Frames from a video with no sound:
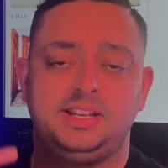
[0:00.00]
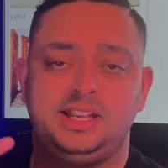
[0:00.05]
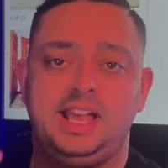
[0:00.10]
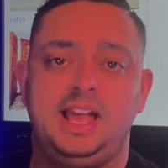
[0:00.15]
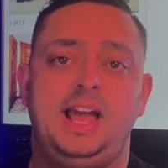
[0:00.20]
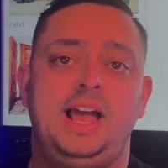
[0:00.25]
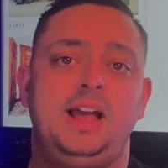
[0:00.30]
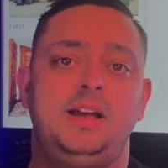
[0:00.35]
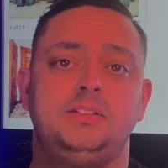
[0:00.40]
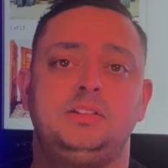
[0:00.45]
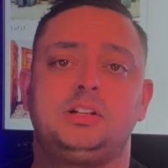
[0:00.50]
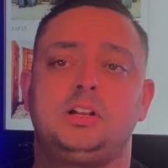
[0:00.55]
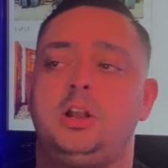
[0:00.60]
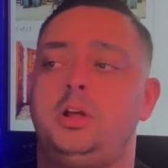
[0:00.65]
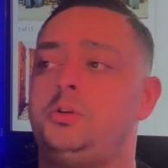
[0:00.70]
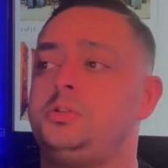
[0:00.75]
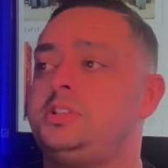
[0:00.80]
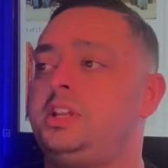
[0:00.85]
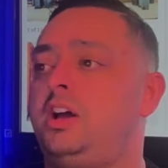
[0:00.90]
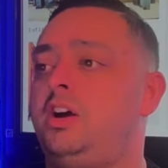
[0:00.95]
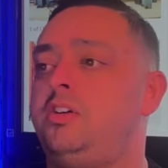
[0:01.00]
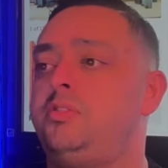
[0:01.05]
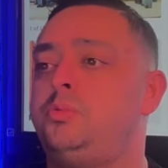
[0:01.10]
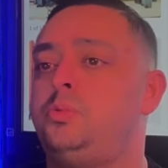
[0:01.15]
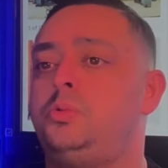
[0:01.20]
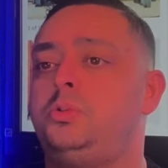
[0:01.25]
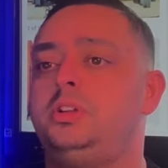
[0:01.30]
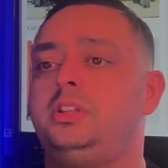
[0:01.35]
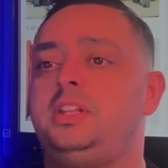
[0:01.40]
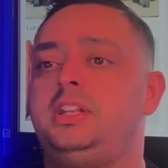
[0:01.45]
get out of the clothes that I've
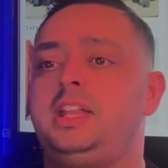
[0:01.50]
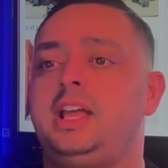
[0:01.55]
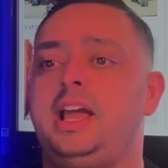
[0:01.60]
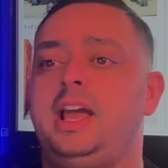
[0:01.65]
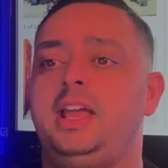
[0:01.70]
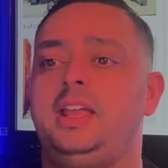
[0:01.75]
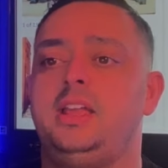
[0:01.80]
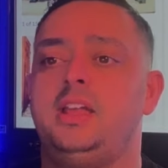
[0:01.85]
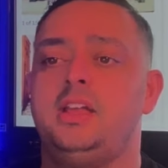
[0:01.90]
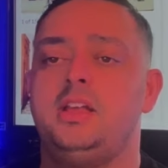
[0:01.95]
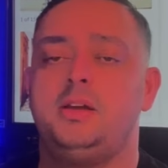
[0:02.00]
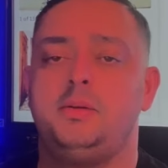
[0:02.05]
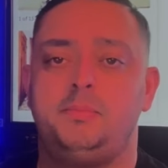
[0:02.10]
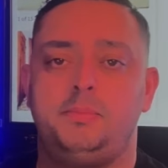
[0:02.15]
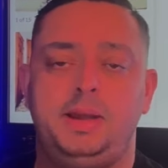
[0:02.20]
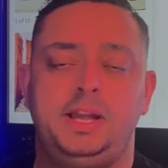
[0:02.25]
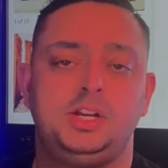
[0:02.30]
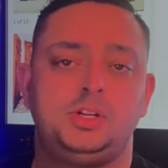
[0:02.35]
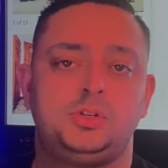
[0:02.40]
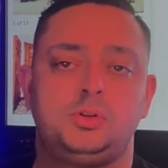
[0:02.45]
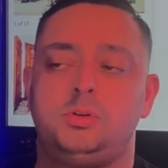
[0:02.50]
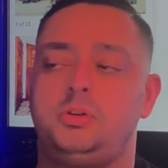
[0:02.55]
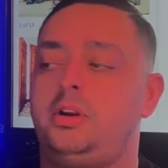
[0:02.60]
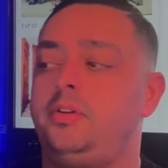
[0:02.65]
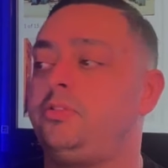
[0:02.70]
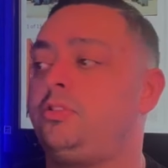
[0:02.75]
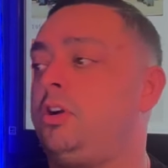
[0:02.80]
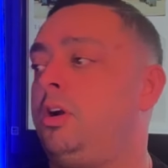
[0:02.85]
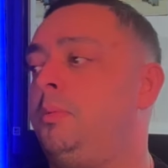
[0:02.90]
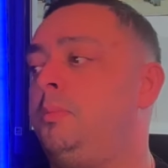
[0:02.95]
worn in the day, make sure
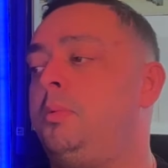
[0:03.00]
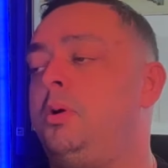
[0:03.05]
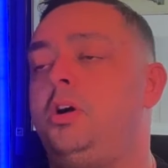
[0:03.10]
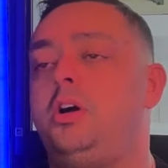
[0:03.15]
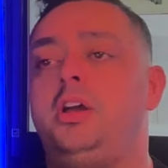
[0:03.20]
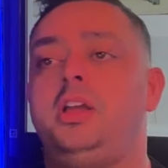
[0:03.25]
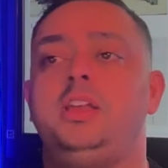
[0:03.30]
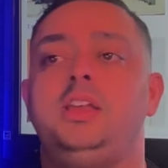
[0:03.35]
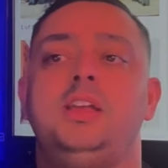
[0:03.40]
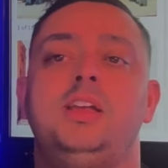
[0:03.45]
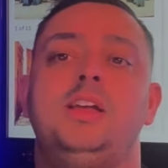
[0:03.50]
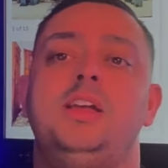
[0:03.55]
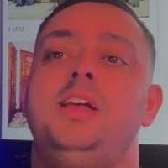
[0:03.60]
I've got my